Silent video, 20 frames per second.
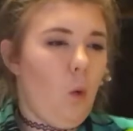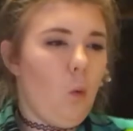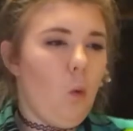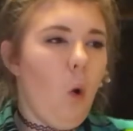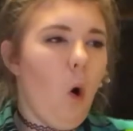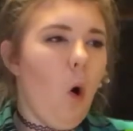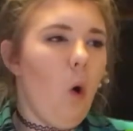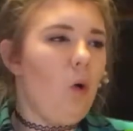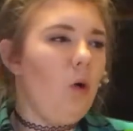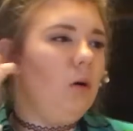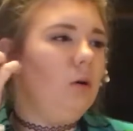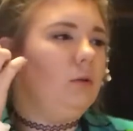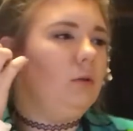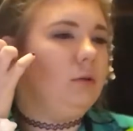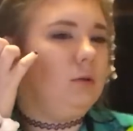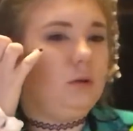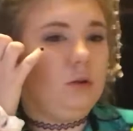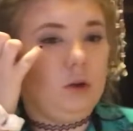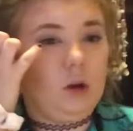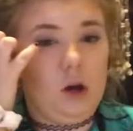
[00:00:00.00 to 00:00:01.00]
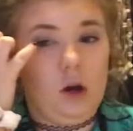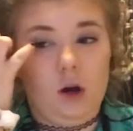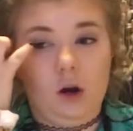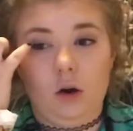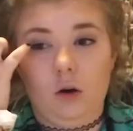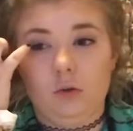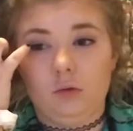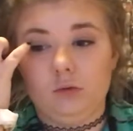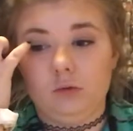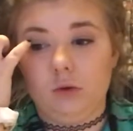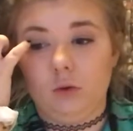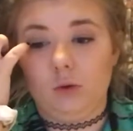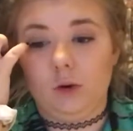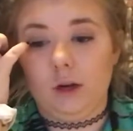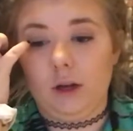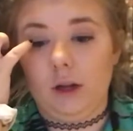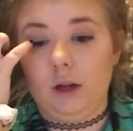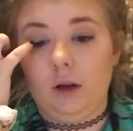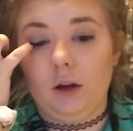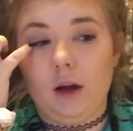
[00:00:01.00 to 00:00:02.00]
Woo! Oh,
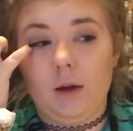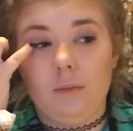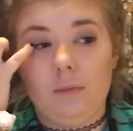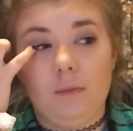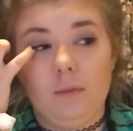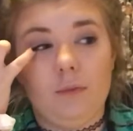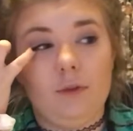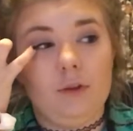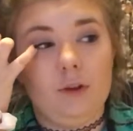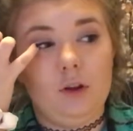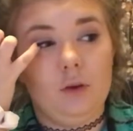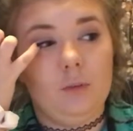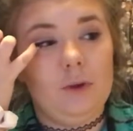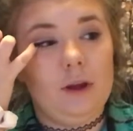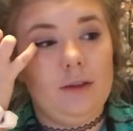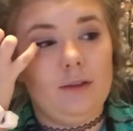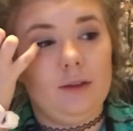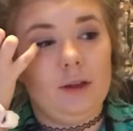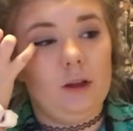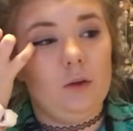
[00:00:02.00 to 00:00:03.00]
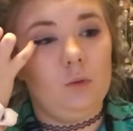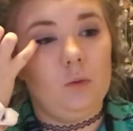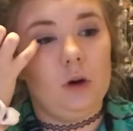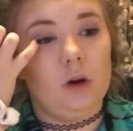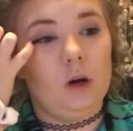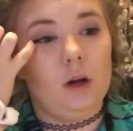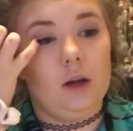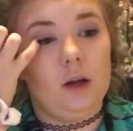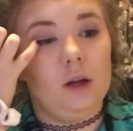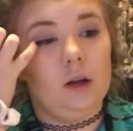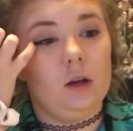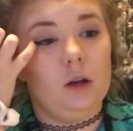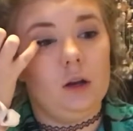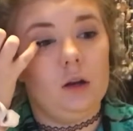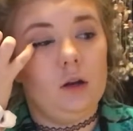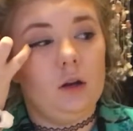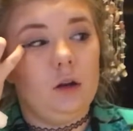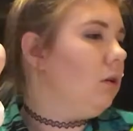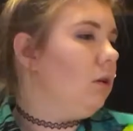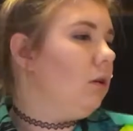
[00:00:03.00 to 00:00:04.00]
lordy. I'm still missing
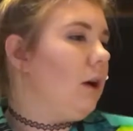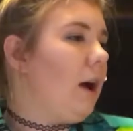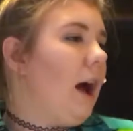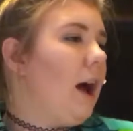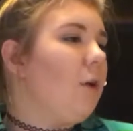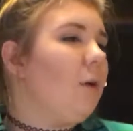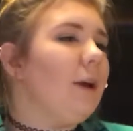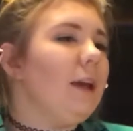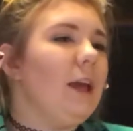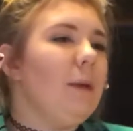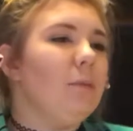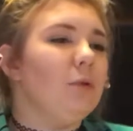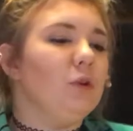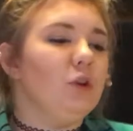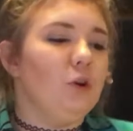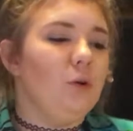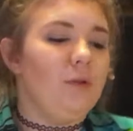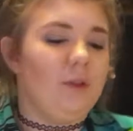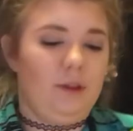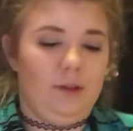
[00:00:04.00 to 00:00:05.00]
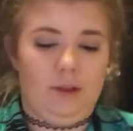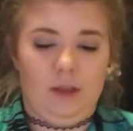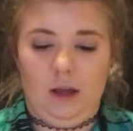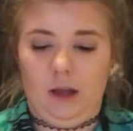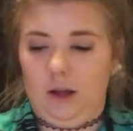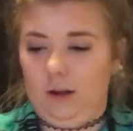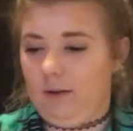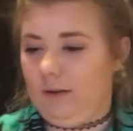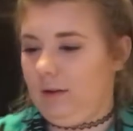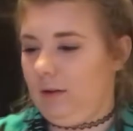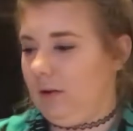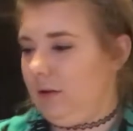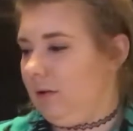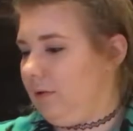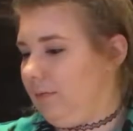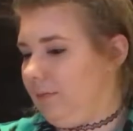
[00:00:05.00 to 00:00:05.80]
one. How do I keep losing things?